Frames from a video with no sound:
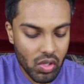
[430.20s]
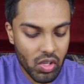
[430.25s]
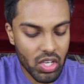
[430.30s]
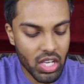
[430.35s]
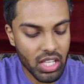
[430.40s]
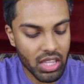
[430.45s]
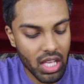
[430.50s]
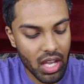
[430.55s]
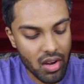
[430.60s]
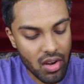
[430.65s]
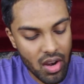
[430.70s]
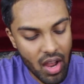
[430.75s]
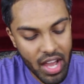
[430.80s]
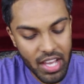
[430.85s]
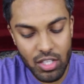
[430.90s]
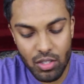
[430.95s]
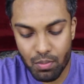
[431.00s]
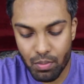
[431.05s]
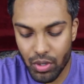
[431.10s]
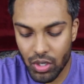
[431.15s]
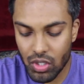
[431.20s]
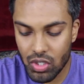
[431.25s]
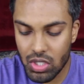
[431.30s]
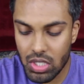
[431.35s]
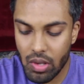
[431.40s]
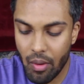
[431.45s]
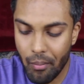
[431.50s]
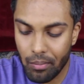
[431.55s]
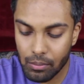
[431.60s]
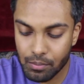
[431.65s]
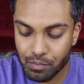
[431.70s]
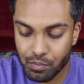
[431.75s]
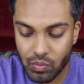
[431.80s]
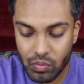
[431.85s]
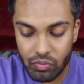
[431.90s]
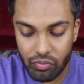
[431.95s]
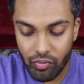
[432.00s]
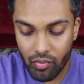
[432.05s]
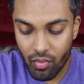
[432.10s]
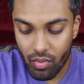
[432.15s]
You get that nice burst
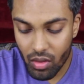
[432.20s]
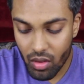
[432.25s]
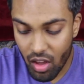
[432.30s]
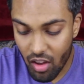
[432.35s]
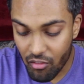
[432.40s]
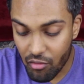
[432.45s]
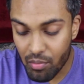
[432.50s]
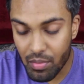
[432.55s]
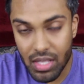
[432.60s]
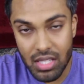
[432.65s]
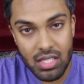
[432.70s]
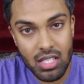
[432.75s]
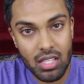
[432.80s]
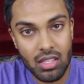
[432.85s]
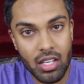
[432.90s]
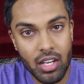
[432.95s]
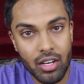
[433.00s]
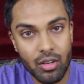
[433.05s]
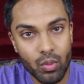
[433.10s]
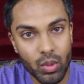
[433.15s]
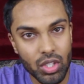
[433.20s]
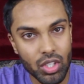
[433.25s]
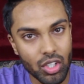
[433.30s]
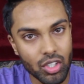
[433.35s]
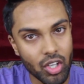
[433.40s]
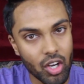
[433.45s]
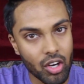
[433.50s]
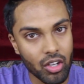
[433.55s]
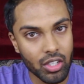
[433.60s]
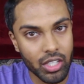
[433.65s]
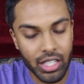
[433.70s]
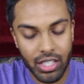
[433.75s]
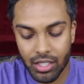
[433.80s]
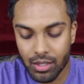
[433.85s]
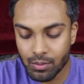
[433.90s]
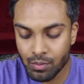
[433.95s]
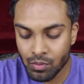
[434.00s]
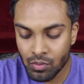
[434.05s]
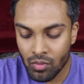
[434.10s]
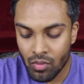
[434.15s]
of mint in there with the garlic.